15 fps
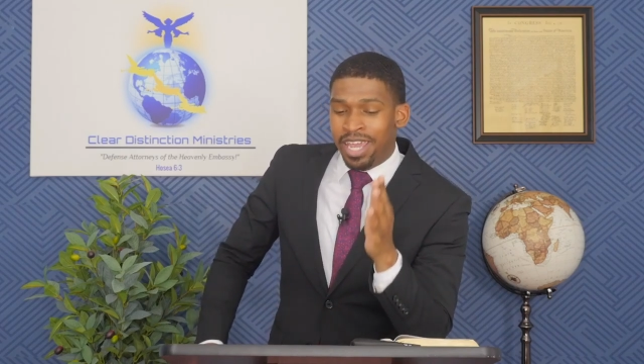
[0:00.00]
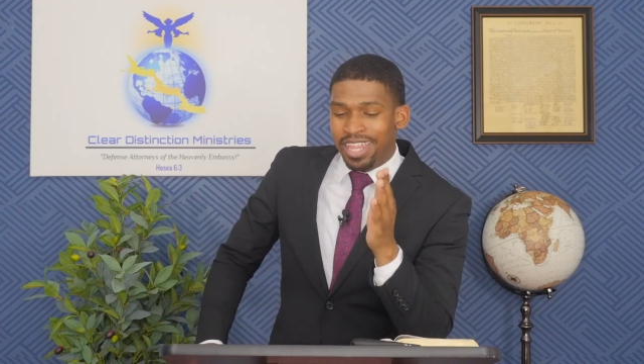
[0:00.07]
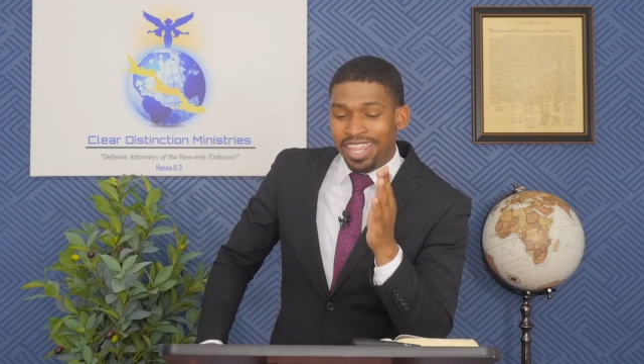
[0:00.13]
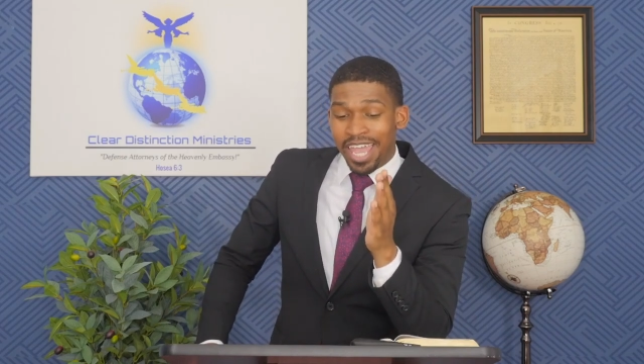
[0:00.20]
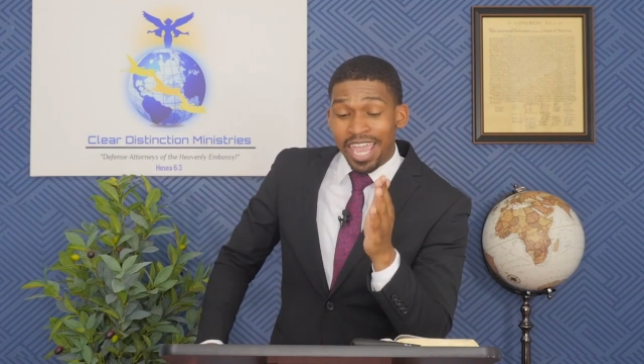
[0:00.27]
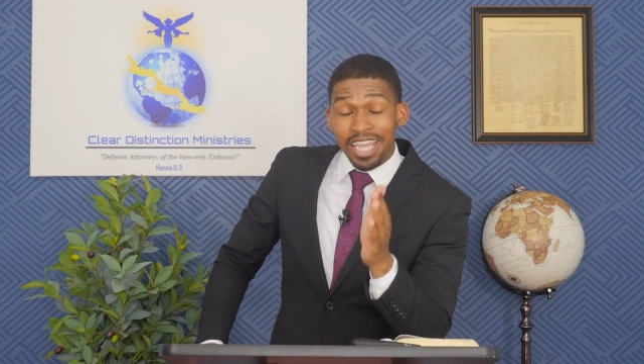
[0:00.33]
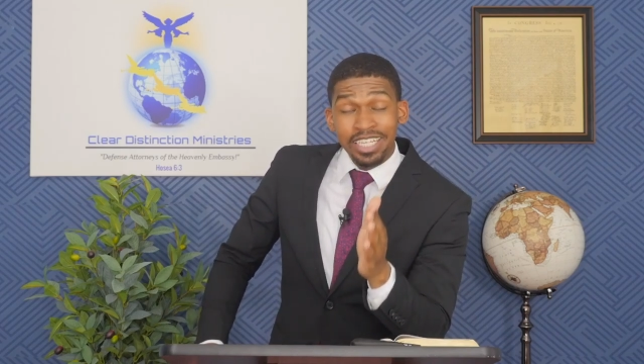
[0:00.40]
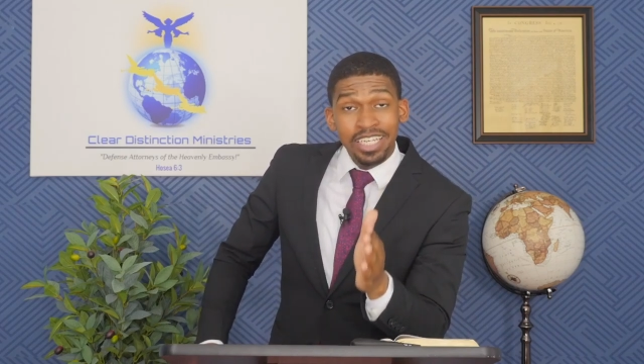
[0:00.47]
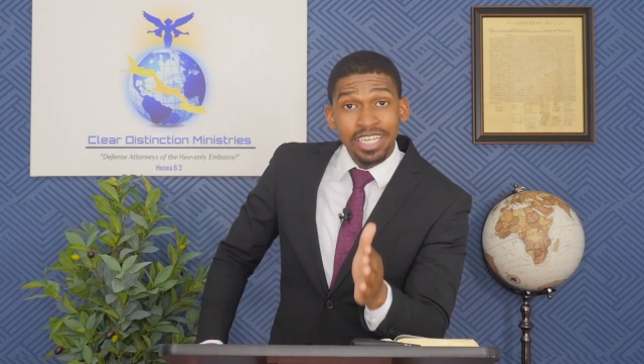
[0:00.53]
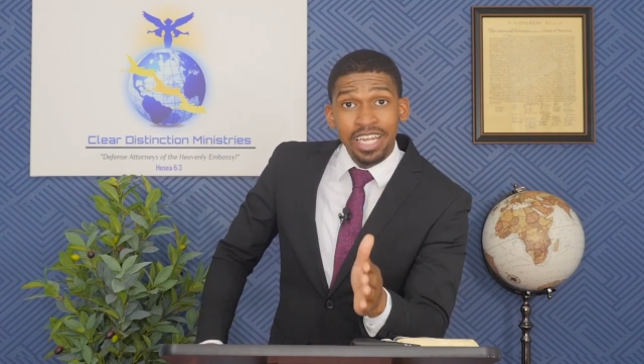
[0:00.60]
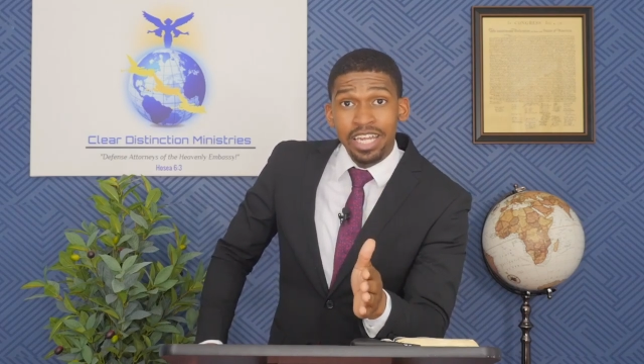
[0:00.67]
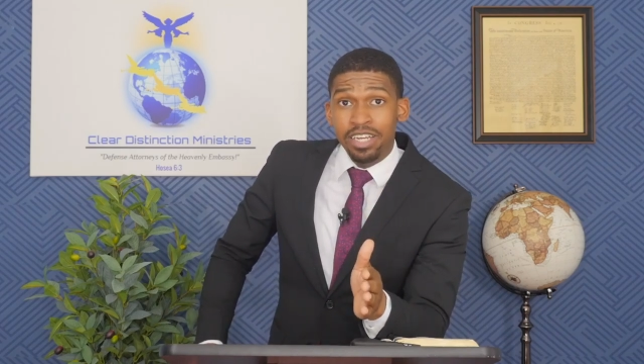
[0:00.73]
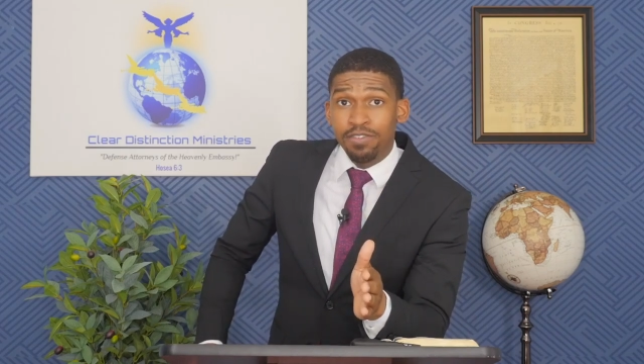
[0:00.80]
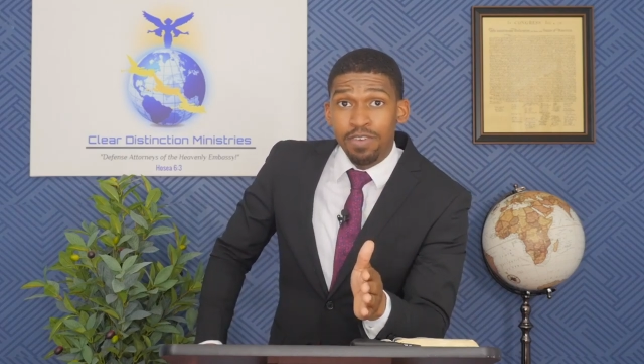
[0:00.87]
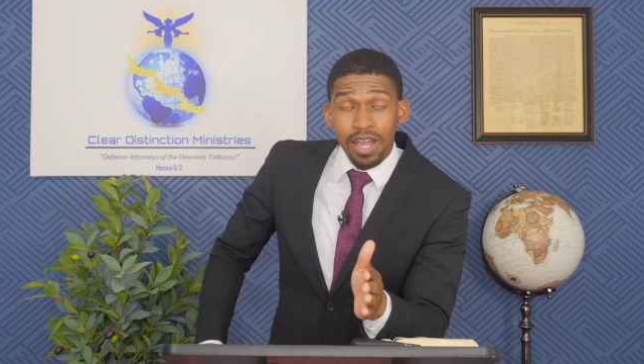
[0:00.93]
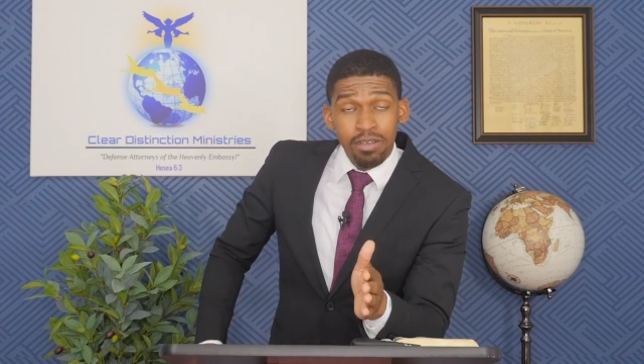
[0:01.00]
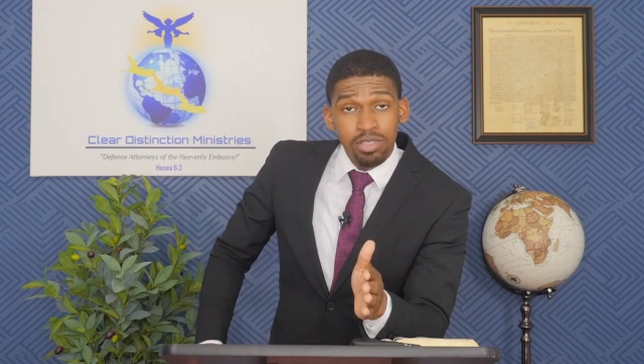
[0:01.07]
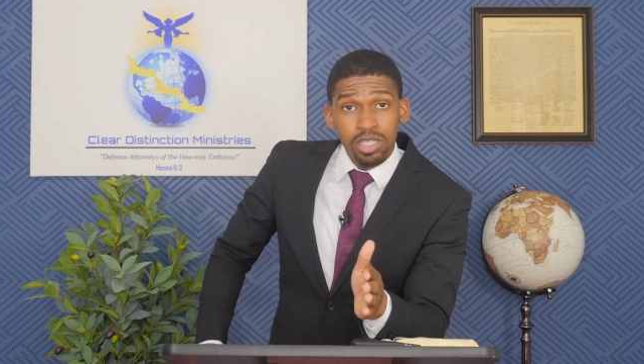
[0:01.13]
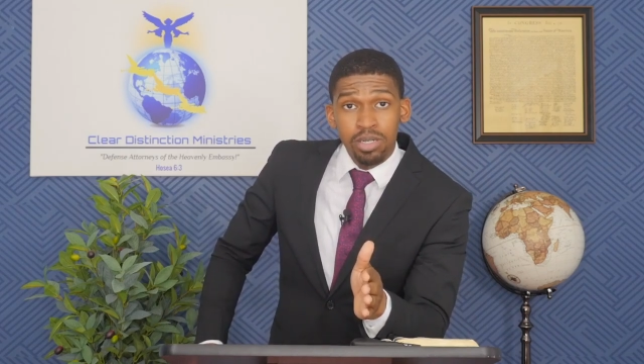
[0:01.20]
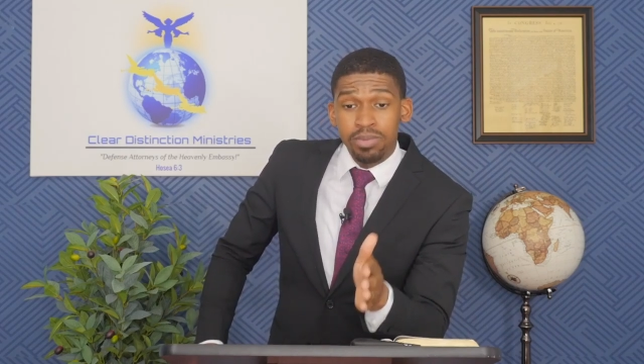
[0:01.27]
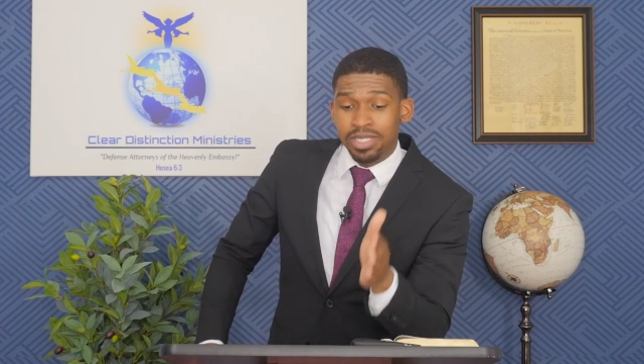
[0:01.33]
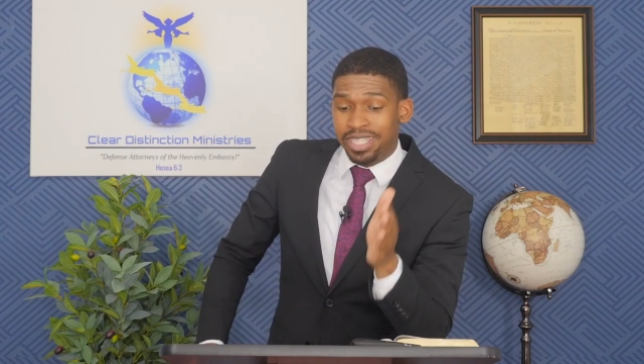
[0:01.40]
The 1895
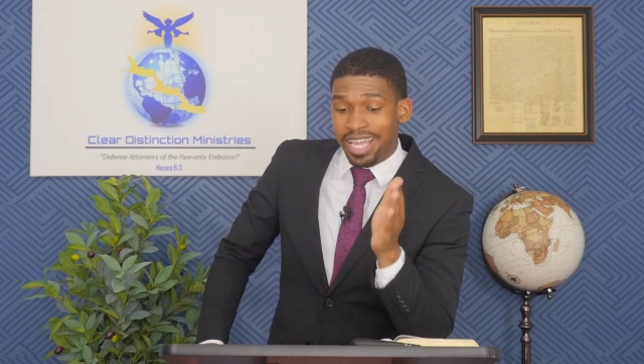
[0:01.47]
sermons,